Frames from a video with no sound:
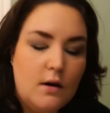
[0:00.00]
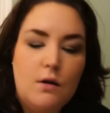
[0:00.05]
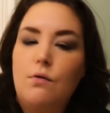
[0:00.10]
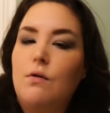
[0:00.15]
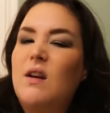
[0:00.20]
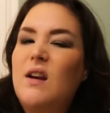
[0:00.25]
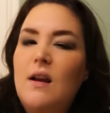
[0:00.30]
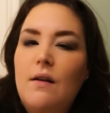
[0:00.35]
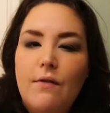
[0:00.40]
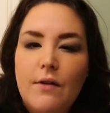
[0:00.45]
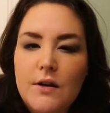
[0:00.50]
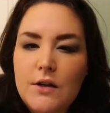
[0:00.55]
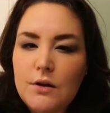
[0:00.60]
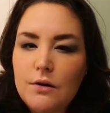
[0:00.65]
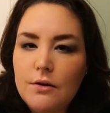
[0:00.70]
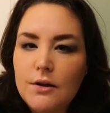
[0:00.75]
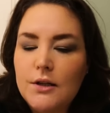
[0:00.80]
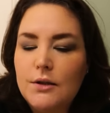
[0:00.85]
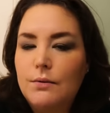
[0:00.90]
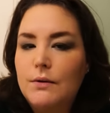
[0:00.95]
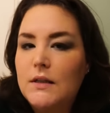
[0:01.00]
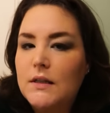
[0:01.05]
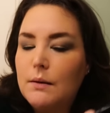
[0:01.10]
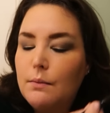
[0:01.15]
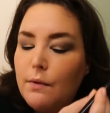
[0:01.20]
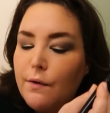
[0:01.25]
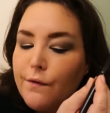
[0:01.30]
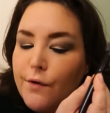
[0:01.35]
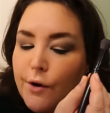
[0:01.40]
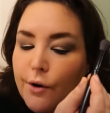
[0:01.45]
You can even do this with
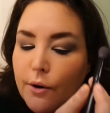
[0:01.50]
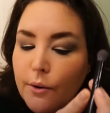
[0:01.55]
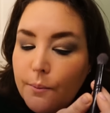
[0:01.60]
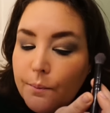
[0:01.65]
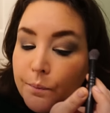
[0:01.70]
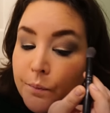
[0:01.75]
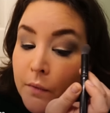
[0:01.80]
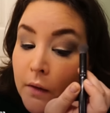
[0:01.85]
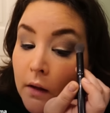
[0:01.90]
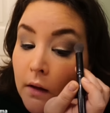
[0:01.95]
some of your